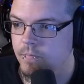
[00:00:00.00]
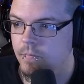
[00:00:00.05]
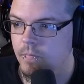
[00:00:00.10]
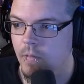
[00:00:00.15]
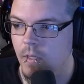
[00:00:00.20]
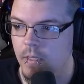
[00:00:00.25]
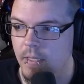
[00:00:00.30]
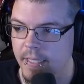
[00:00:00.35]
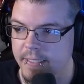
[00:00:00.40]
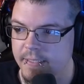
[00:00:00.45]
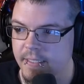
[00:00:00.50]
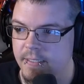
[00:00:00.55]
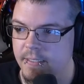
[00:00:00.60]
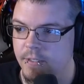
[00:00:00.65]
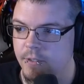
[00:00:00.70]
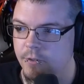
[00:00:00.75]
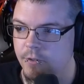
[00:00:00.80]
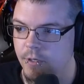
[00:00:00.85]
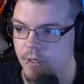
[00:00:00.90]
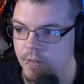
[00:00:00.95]
I like this
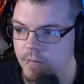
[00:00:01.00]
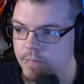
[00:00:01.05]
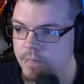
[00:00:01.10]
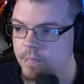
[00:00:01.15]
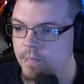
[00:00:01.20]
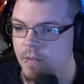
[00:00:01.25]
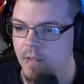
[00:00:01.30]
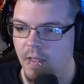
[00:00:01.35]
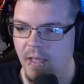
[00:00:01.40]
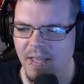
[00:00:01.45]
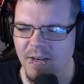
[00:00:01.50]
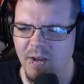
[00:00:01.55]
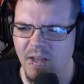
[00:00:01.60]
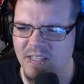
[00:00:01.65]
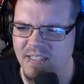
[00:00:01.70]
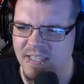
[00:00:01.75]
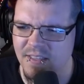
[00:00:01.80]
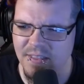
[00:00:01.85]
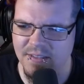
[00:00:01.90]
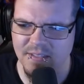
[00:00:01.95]
intro. I know I
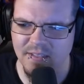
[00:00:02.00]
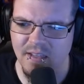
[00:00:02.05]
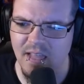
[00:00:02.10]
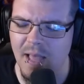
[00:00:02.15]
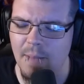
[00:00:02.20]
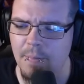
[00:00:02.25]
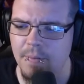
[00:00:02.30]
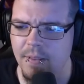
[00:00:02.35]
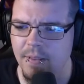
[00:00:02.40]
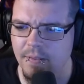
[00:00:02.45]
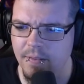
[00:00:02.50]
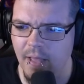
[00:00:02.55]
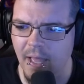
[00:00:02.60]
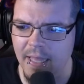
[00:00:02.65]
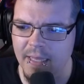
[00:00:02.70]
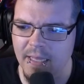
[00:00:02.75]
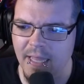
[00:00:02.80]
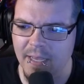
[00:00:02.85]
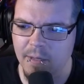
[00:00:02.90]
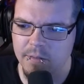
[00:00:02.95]
say this a lot, but I
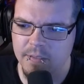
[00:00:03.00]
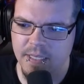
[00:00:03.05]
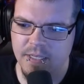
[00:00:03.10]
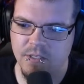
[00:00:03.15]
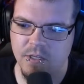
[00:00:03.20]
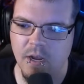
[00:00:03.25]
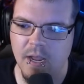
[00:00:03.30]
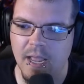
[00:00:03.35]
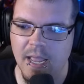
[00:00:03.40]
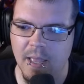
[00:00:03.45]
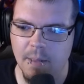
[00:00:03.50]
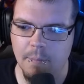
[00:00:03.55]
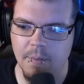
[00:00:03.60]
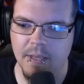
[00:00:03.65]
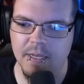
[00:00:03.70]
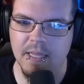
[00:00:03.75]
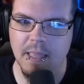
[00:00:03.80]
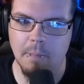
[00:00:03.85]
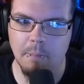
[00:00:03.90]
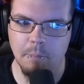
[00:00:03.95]
like when they start
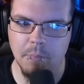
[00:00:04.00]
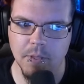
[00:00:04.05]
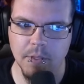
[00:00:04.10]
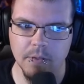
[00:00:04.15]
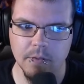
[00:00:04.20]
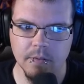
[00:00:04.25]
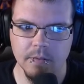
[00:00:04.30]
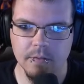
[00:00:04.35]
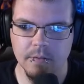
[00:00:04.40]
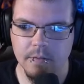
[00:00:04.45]
ambient and they build.